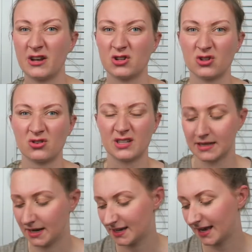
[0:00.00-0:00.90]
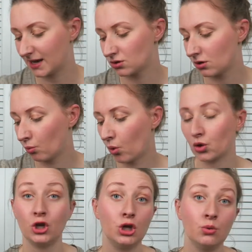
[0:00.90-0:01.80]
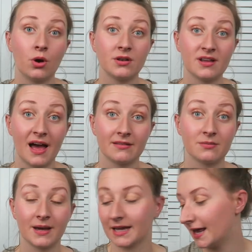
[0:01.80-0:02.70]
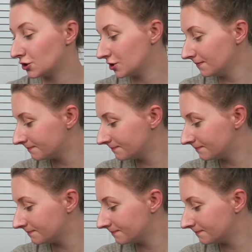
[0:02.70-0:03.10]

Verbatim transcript: just thought that I'd get one new one to add to my collection.